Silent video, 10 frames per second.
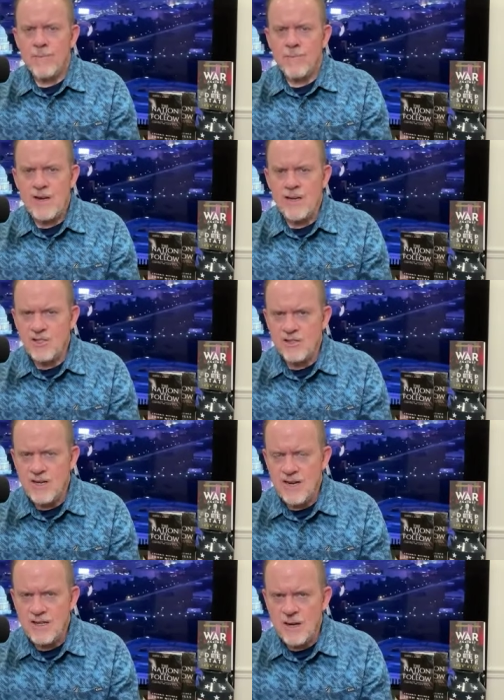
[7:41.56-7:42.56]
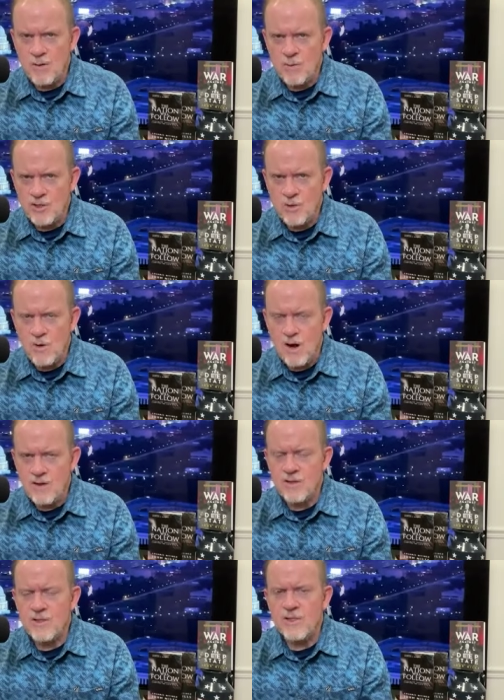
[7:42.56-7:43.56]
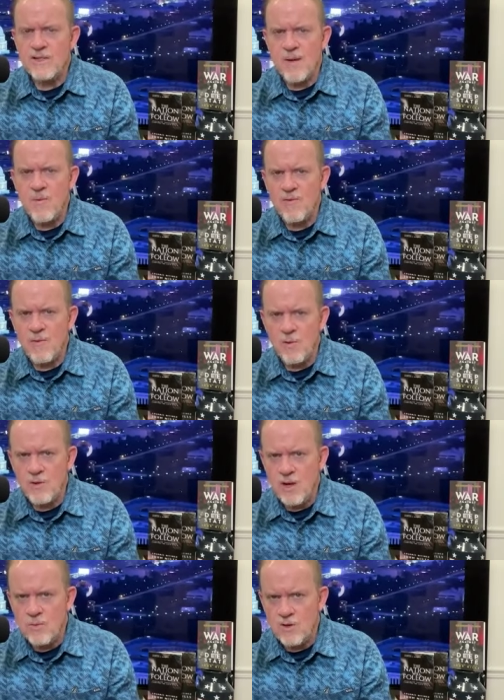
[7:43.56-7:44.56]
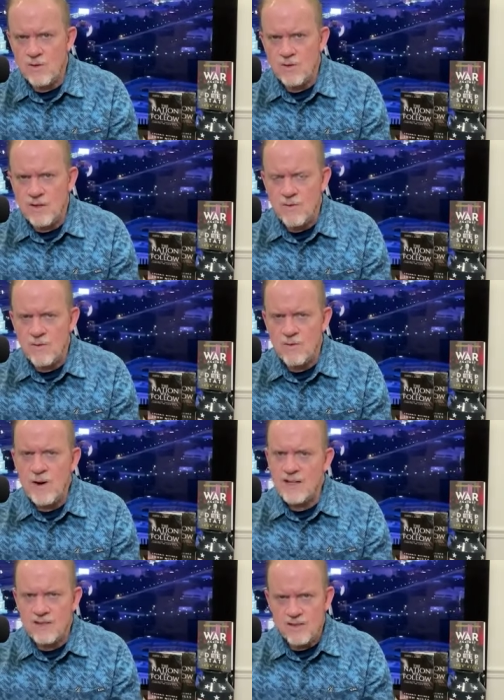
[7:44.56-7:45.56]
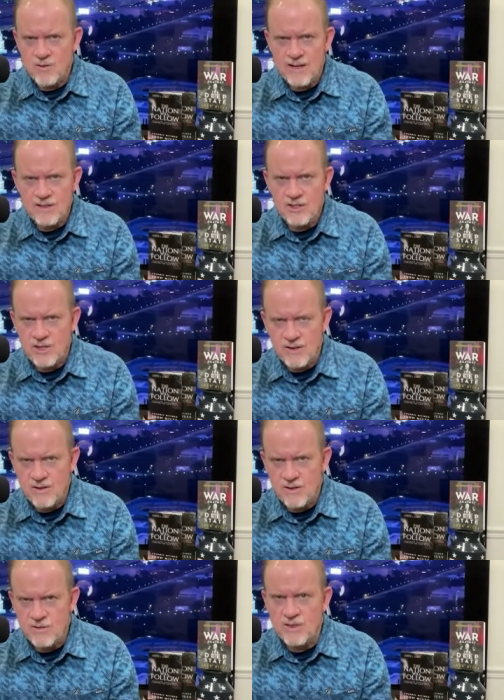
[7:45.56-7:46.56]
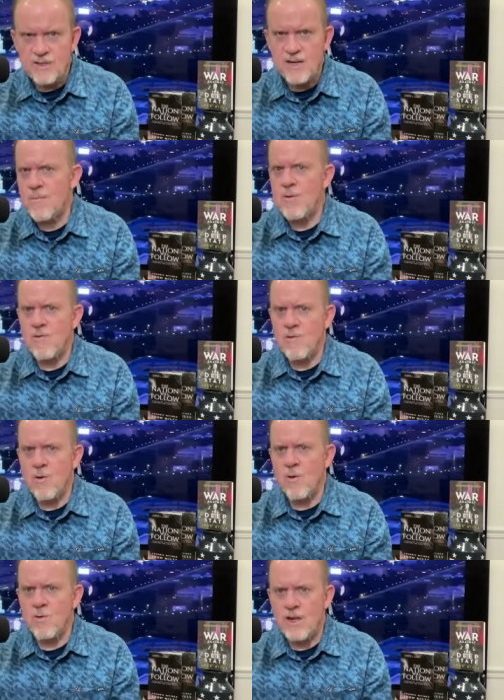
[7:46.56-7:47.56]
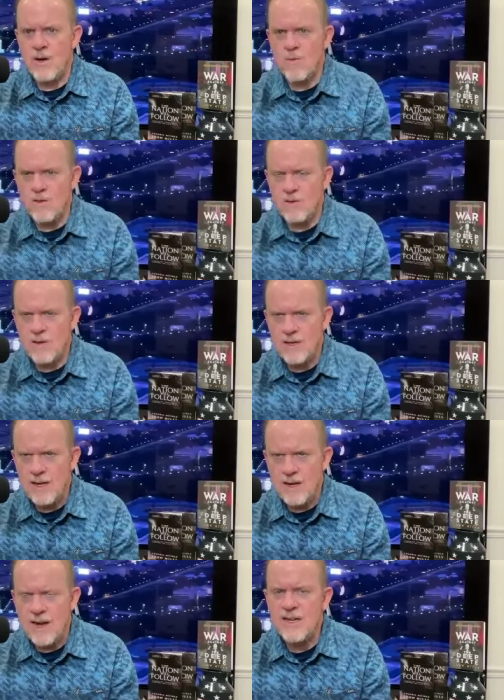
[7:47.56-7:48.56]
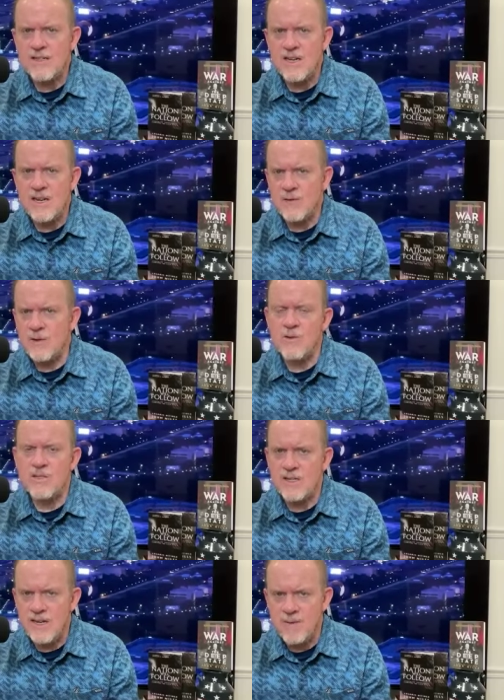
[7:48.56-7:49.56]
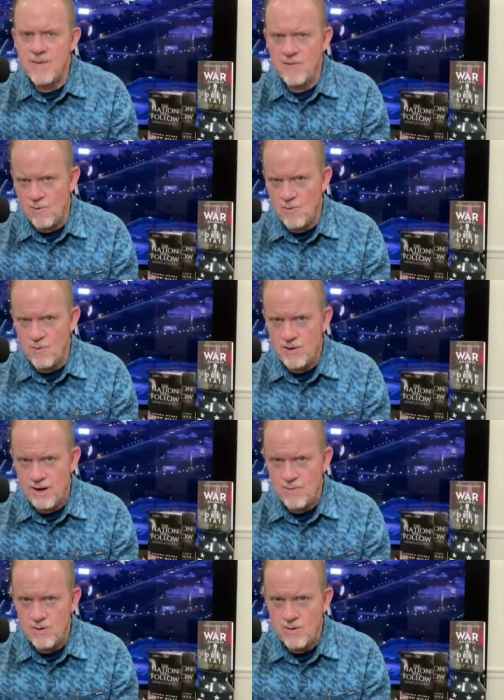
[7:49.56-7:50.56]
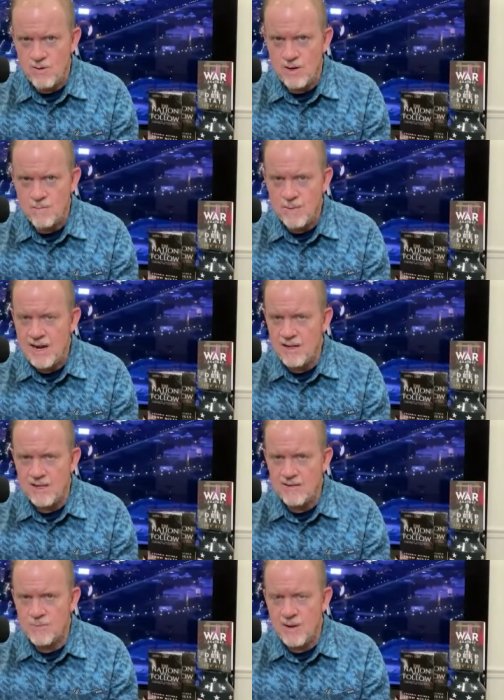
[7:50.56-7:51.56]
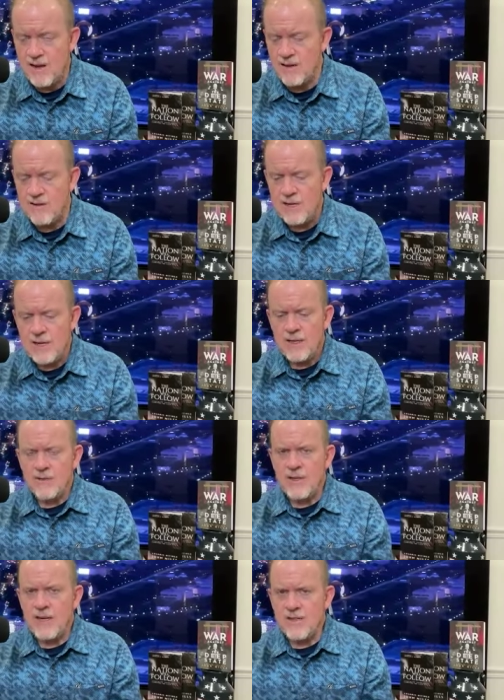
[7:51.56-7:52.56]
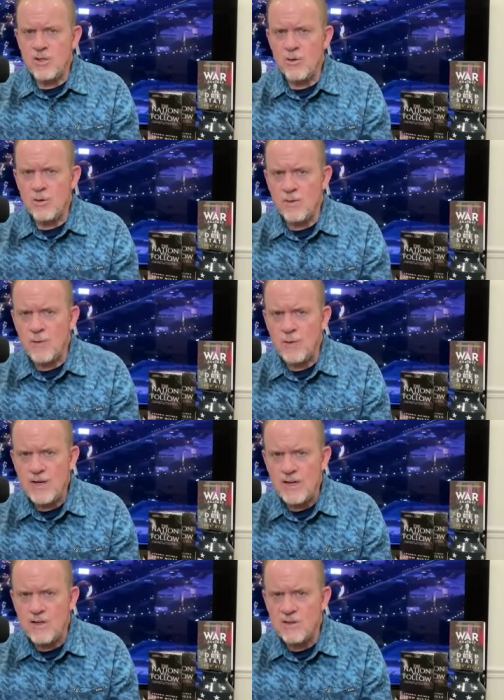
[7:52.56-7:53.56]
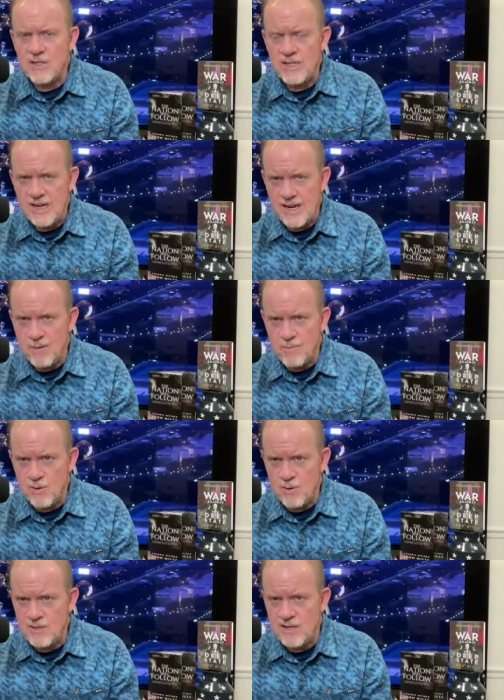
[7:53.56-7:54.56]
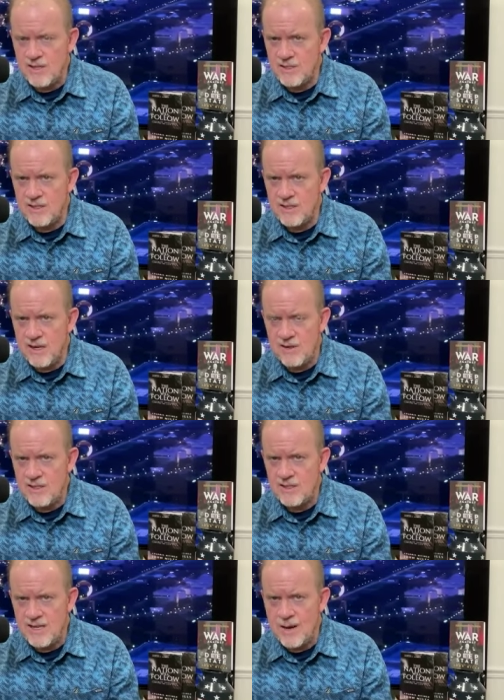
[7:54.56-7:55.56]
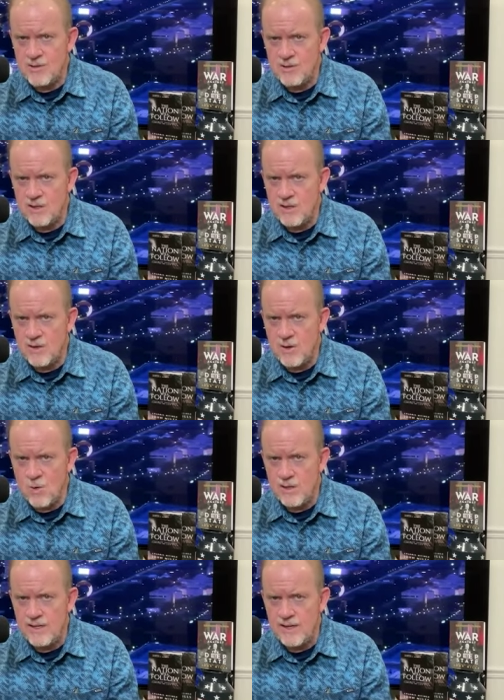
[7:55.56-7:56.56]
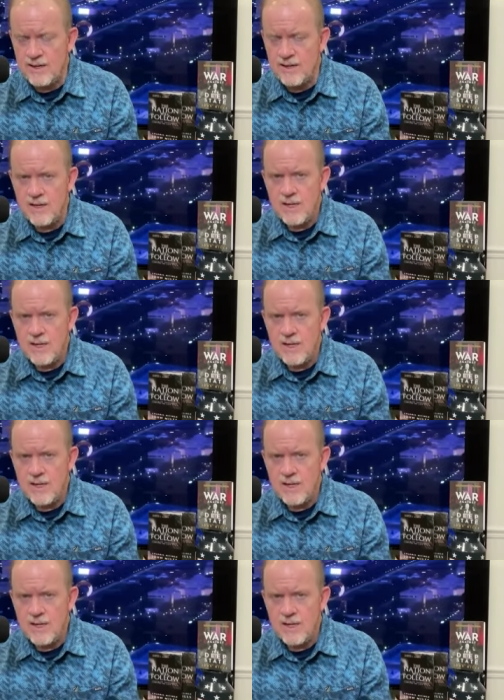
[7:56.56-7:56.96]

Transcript: yesterday they were squatters the day before they were they were violent transgenders the day before they were uh, antifers the day before they were uh, black lives matter they get $250 a day to protest uh, this is absolutely coordinated